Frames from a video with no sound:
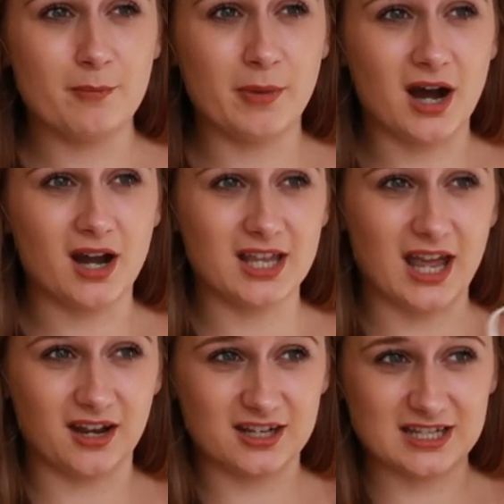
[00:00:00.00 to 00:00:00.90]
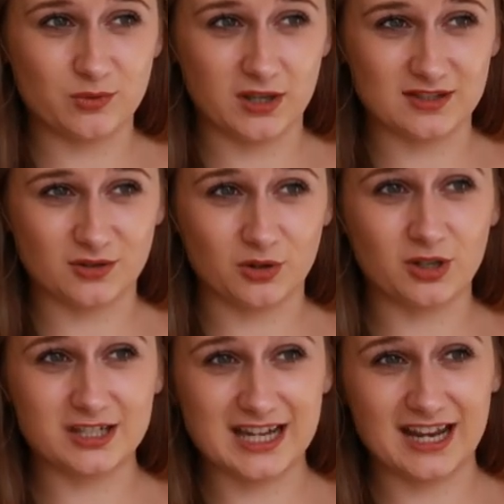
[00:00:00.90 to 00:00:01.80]
But again, I did wear this on
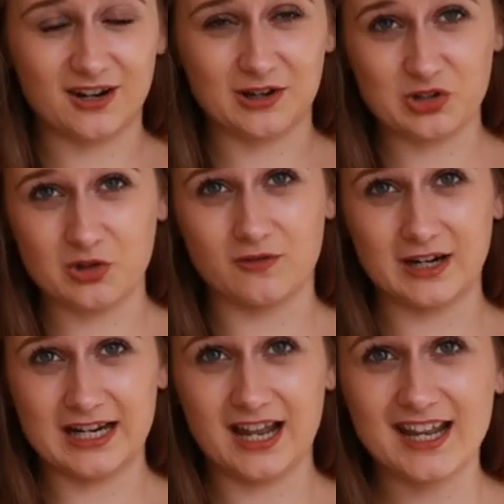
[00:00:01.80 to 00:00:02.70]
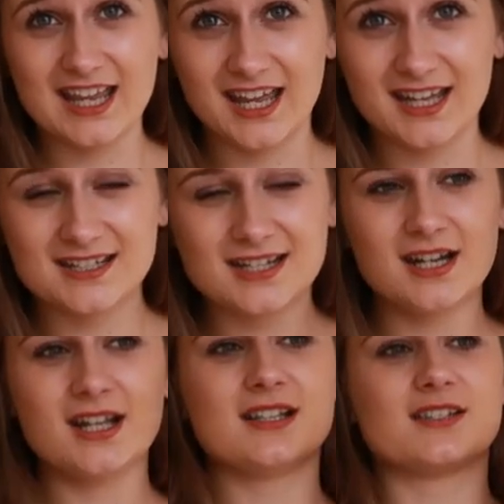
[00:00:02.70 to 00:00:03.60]
holiday and I do really like it,
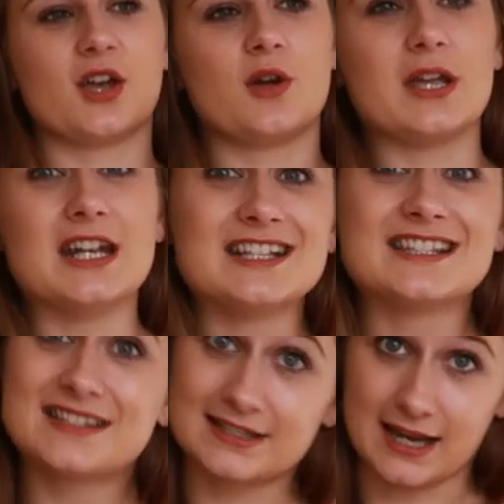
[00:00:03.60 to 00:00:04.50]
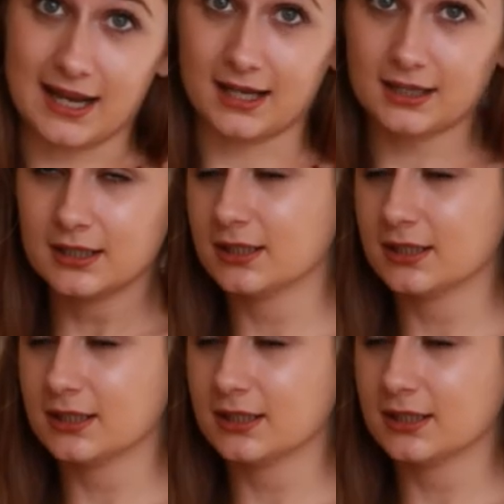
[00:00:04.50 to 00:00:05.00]
so it is staying.